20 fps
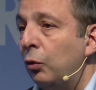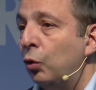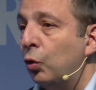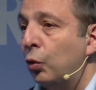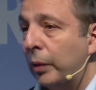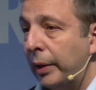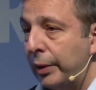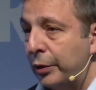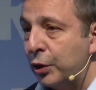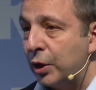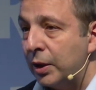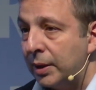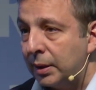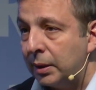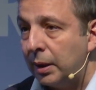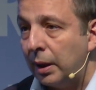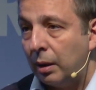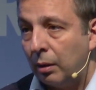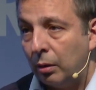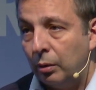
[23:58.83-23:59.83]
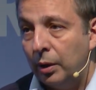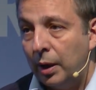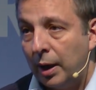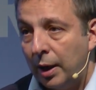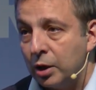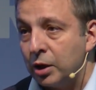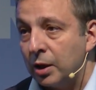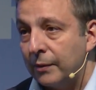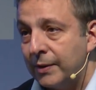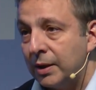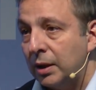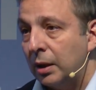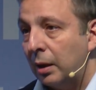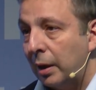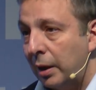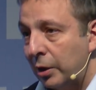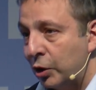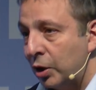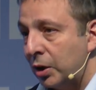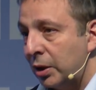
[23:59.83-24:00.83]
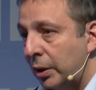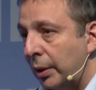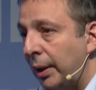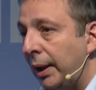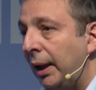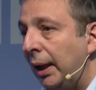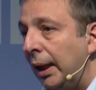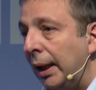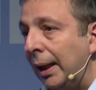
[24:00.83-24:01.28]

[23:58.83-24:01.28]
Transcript: to register on the HFC registry,